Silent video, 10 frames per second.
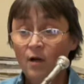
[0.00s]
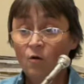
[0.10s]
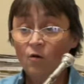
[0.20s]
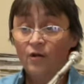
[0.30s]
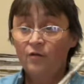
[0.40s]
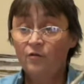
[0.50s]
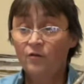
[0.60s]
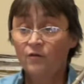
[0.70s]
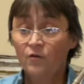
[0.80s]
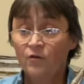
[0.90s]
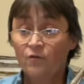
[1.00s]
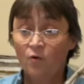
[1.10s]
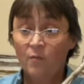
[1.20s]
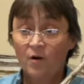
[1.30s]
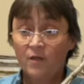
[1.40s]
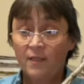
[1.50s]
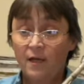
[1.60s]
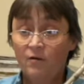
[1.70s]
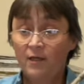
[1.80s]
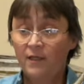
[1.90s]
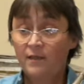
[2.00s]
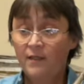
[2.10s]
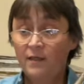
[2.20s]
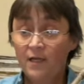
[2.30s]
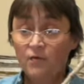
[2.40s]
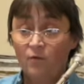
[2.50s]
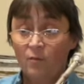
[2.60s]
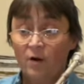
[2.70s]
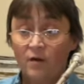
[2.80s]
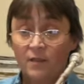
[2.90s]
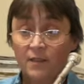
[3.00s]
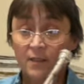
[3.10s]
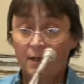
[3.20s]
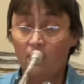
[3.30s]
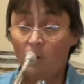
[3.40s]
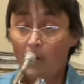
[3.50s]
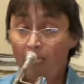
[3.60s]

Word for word: Or you could do the first four bars loud and the next four bars as an echo.